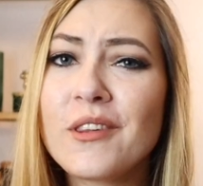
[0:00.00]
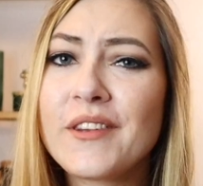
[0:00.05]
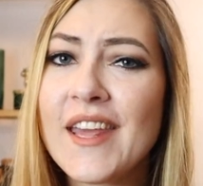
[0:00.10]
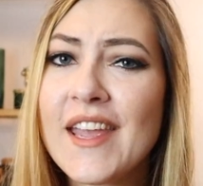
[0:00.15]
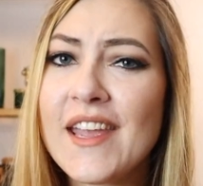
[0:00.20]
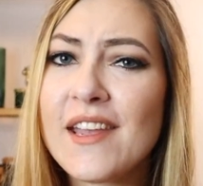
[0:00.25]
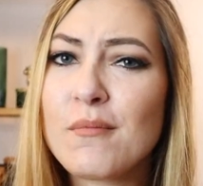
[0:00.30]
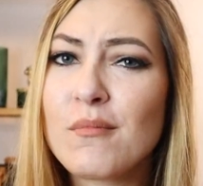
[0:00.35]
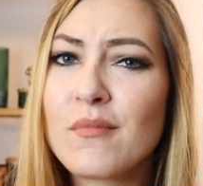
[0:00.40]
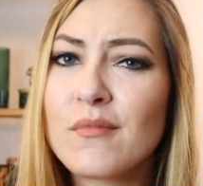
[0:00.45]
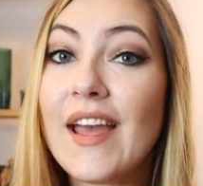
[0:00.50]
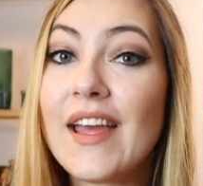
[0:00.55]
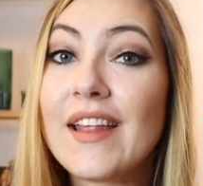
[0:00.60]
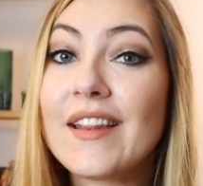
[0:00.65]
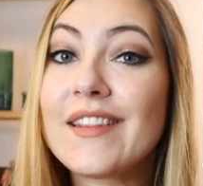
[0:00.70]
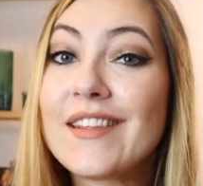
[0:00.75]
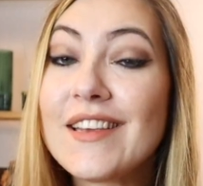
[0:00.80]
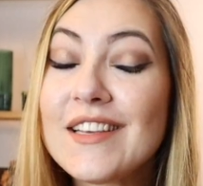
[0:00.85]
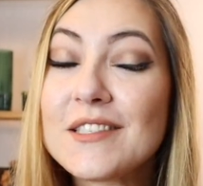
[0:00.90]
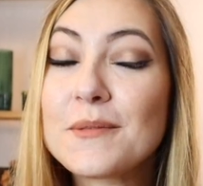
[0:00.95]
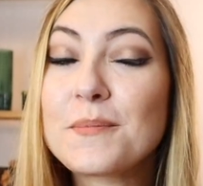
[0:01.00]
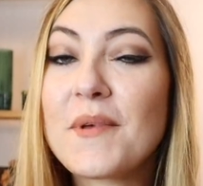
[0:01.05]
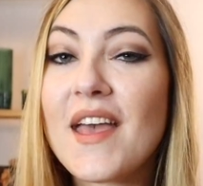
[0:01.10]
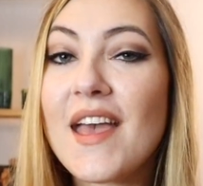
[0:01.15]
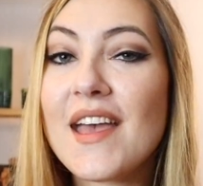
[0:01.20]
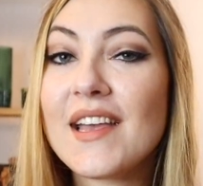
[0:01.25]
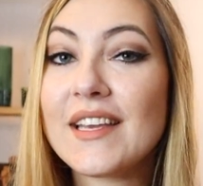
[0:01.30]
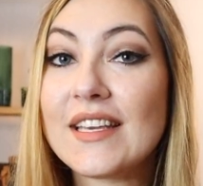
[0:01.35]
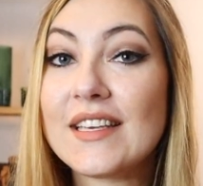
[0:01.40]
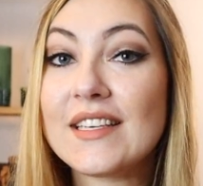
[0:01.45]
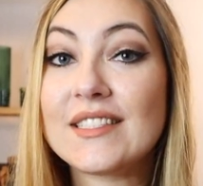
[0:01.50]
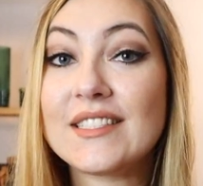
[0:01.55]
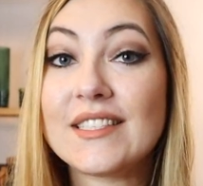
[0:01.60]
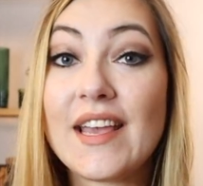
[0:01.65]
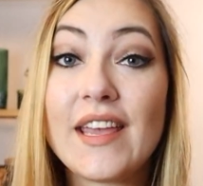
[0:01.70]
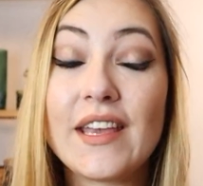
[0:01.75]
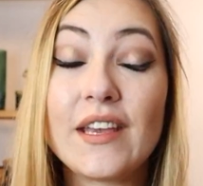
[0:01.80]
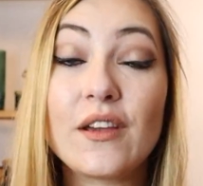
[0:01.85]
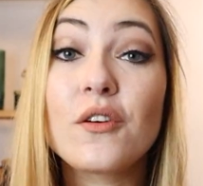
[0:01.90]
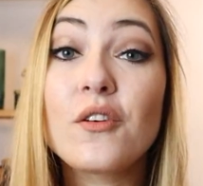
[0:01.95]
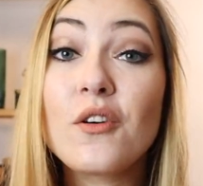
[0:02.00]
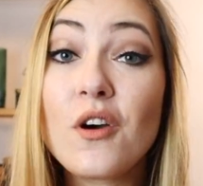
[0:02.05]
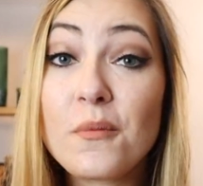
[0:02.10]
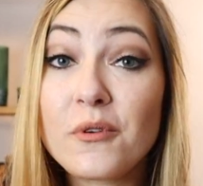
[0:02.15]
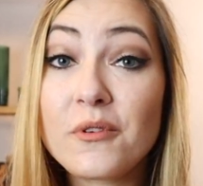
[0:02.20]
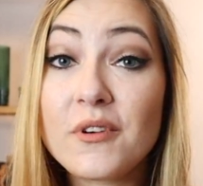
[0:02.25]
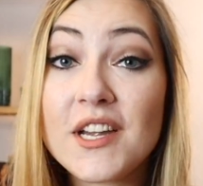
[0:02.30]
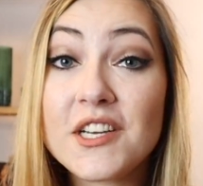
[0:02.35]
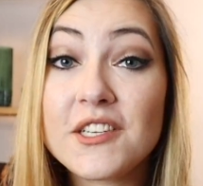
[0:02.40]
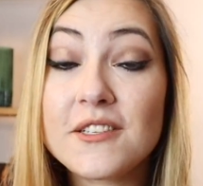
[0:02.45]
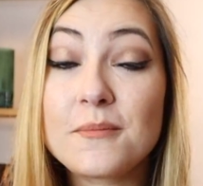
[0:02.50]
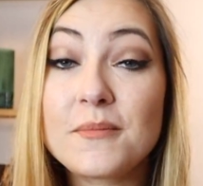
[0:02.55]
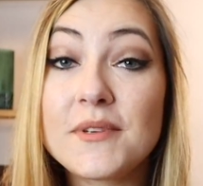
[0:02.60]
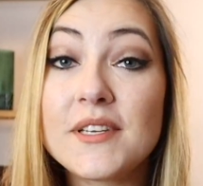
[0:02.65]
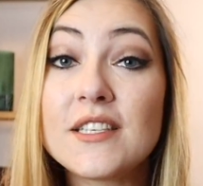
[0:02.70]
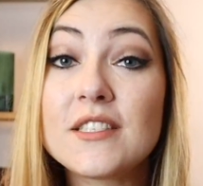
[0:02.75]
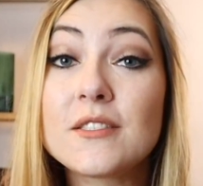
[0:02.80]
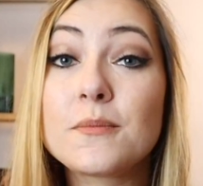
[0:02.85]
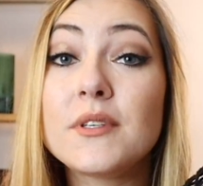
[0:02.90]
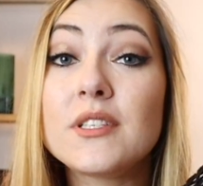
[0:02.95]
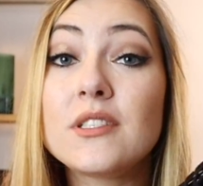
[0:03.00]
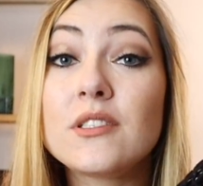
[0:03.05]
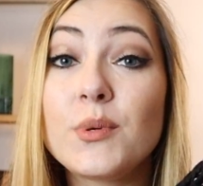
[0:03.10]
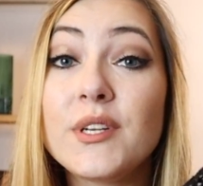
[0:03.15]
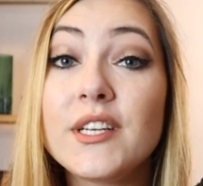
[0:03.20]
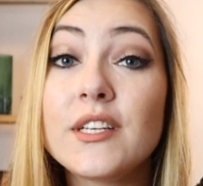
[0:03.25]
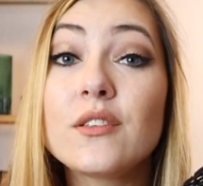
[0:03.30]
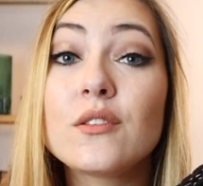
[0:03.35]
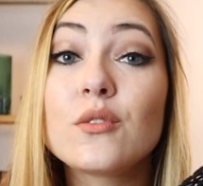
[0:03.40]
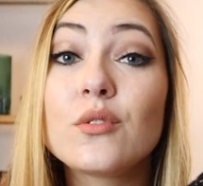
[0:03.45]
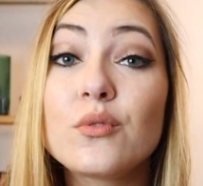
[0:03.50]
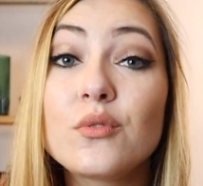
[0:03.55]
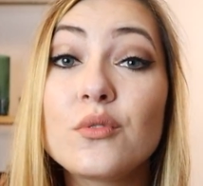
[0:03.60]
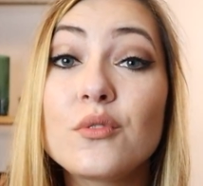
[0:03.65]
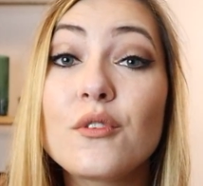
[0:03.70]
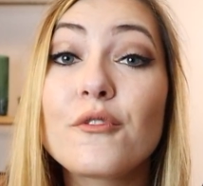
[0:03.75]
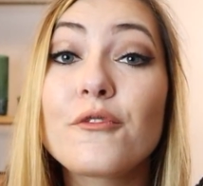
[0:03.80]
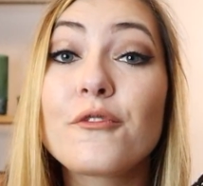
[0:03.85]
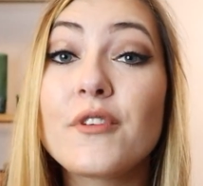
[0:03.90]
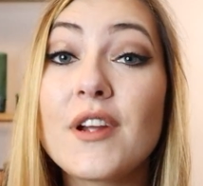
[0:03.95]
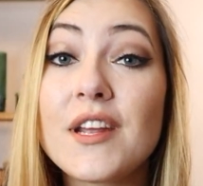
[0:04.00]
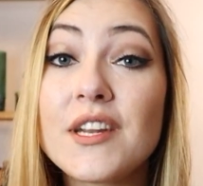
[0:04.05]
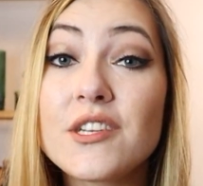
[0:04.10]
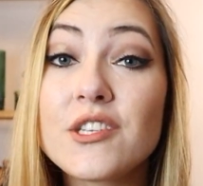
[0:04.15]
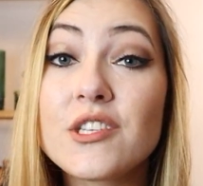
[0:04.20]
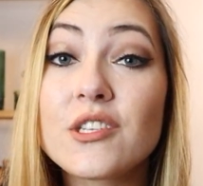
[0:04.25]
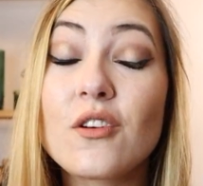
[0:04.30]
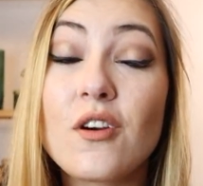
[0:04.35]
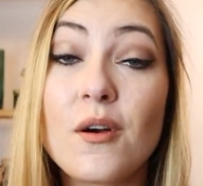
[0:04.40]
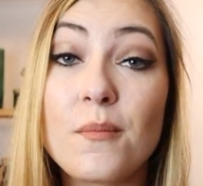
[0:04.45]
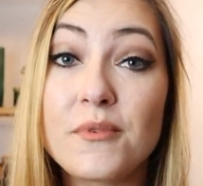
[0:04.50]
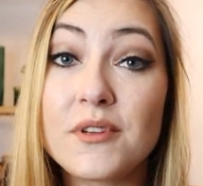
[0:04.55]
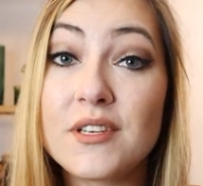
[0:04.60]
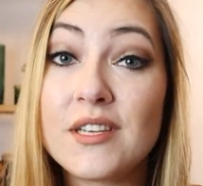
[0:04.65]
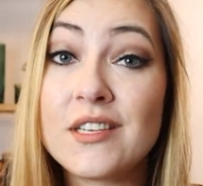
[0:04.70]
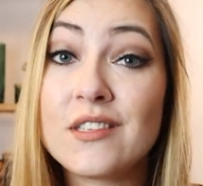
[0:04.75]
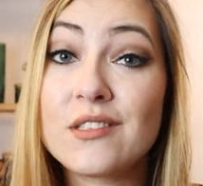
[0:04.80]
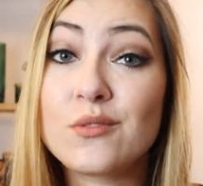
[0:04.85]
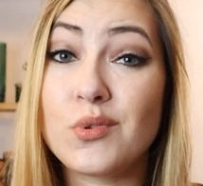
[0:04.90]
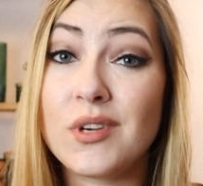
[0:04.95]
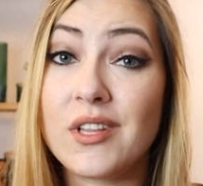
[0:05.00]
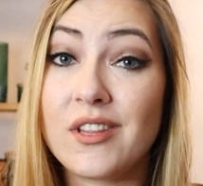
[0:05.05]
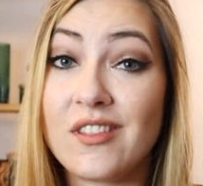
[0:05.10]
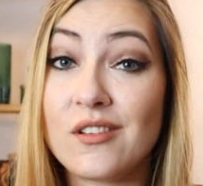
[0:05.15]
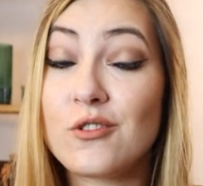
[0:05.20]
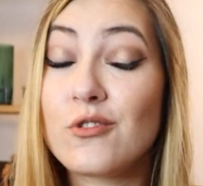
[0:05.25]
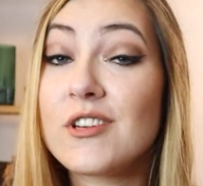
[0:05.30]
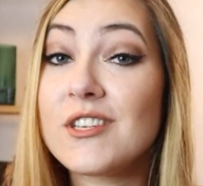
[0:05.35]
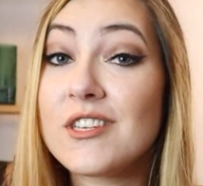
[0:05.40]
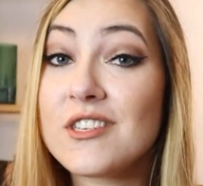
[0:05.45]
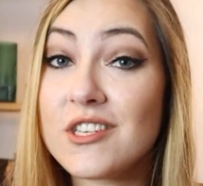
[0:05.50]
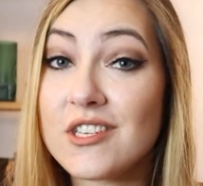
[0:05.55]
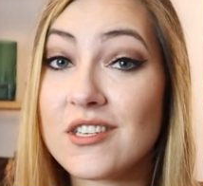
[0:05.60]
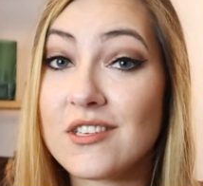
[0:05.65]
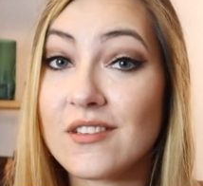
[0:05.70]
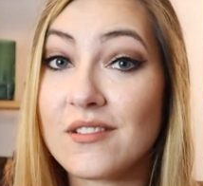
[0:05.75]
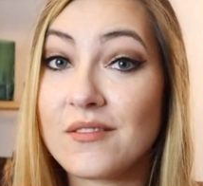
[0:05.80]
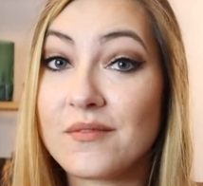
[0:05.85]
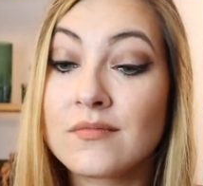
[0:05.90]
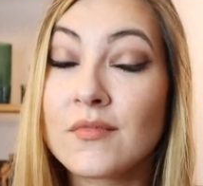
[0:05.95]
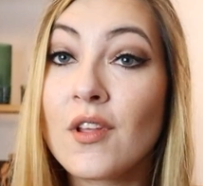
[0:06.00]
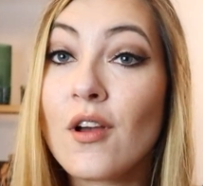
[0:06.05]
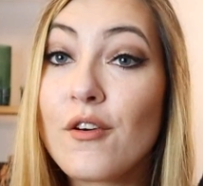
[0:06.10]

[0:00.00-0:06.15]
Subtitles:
name. And this bag is a cooperation piece between two French companies with tradition.